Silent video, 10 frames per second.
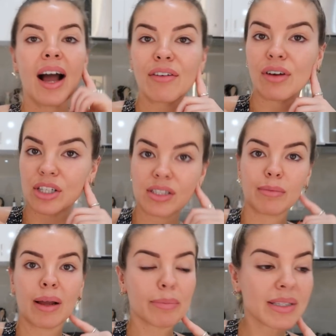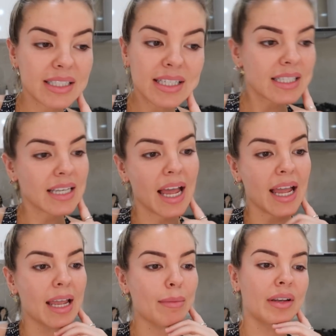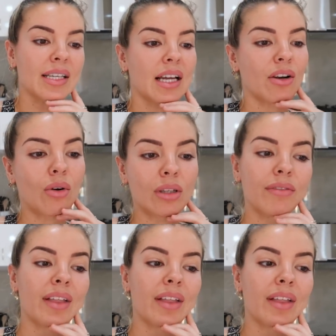I've registered my business name and done all of